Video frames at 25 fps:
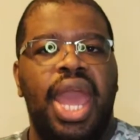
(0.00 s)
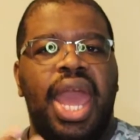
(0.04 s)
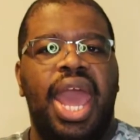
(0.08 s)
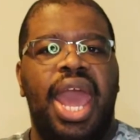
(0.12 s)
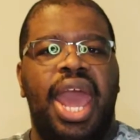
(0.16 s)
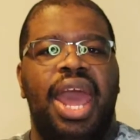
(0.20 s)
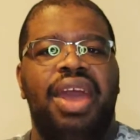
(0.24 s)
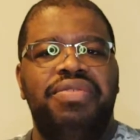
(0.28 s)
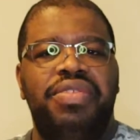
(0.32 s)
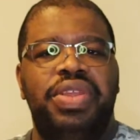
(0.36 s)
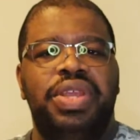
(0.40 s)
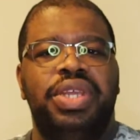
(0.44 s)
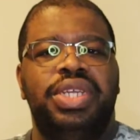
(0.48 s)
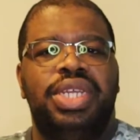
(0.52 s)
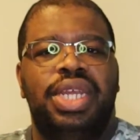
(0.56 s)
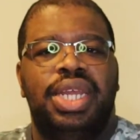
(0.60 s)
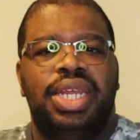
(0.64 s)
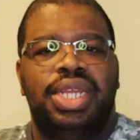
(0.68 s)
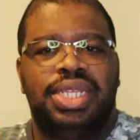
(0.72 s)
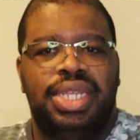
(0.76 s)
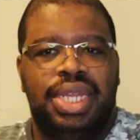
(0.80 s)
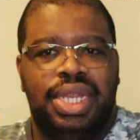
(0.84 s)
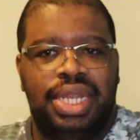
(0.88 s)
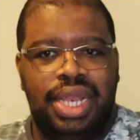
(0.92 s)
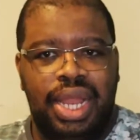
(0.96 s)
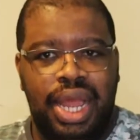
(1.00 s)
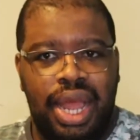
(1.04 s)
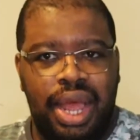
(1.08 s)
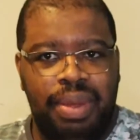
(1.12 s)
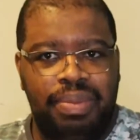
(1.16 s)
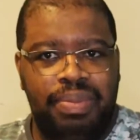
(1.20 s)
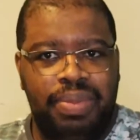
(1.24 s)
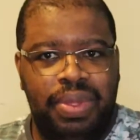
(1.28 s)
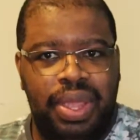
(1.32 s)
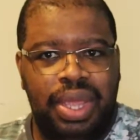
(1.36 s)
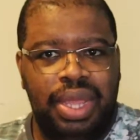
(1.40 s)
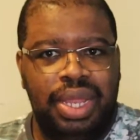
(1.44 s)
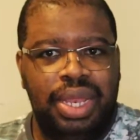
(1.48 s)
After she is
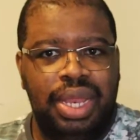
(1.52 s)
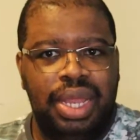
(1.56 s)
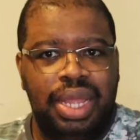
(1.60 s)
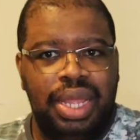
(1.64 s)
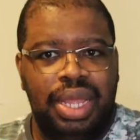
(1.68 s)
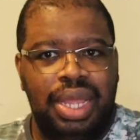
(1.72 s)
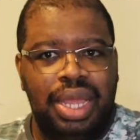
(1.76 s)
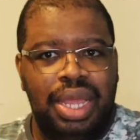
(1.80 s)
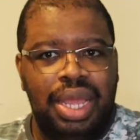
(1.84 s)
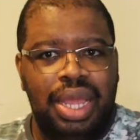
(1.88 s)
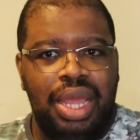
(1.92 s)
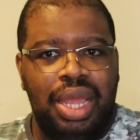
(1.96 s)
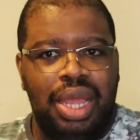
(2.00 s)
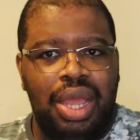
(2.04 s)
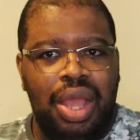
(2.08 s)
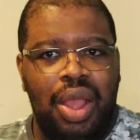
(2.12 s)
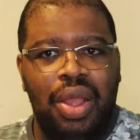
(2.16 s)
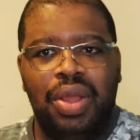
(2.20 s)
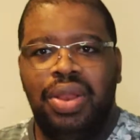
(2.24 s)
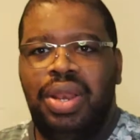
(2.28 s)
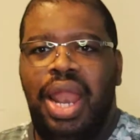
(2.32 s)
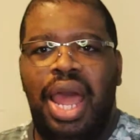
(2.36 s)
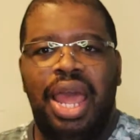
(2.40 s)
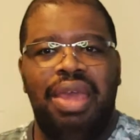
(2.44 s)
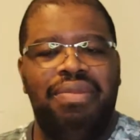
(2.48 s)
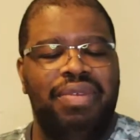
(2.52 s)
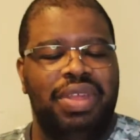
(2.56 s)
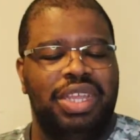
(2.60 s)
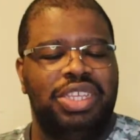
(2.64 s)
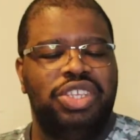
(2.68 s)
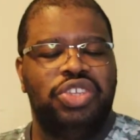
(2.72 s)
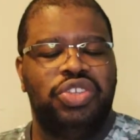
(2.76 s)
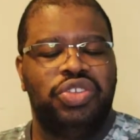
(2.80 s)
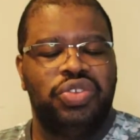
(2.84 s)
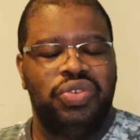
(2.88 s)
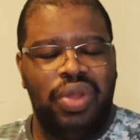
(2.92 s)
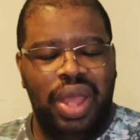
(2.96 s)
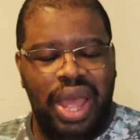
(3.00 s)
adopted, her life is
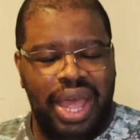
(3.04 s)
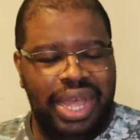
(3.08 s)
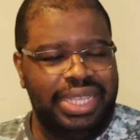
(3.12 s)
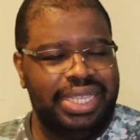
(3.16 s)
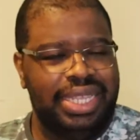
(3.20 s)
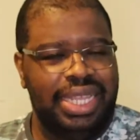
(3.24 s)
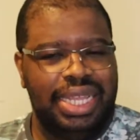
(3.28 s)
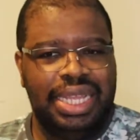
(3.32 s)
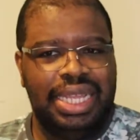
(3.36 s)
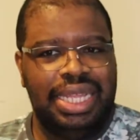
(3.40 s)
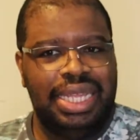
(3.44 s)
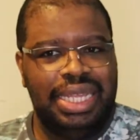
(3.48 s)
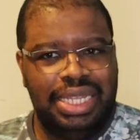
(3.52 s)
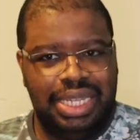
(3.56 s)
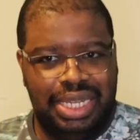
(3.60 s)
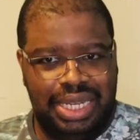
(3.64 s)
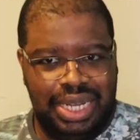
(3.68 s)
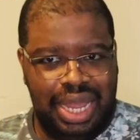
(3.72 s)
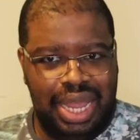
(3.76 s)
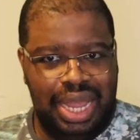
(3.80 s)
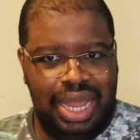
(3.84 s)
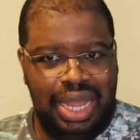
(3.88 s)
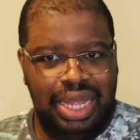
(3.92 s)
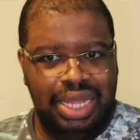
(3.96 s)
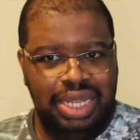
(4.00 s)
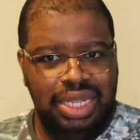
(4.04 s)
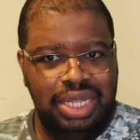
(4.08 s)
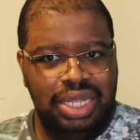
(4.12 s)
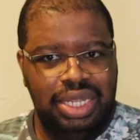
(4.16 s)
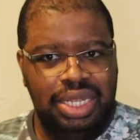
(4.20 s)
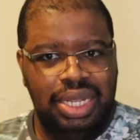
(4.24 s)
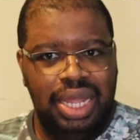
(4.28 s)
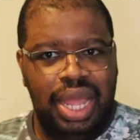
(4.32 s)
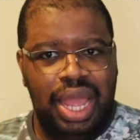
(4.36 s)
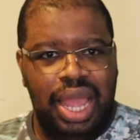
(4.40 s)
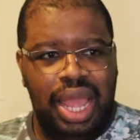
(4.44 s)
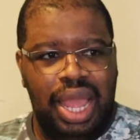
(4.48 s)
drastically changed